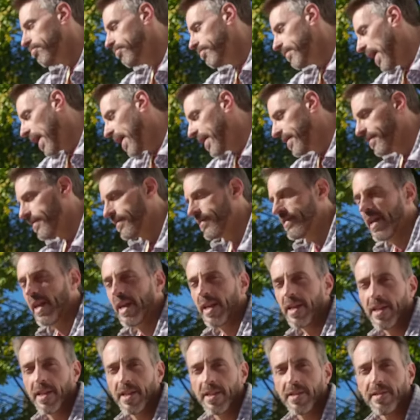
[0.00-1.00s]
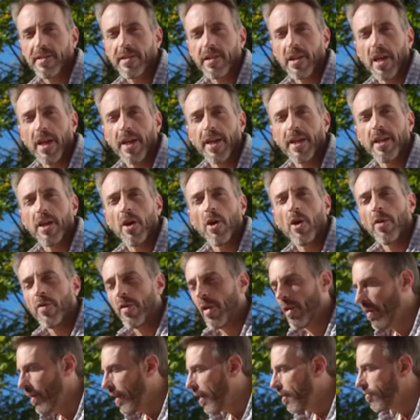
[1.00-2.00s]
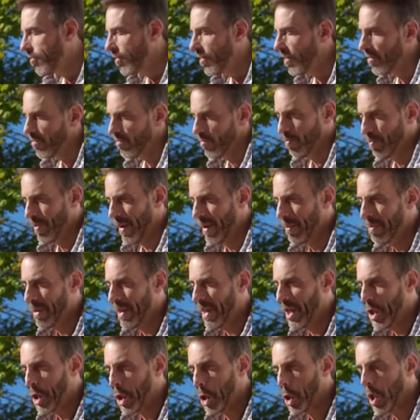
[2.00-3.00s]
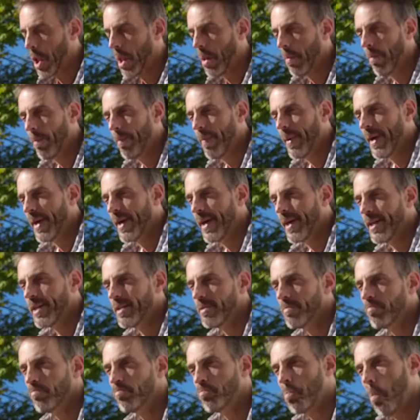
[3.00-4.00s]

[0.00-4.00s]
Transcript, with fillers: not saying it's like on the level of biblical, but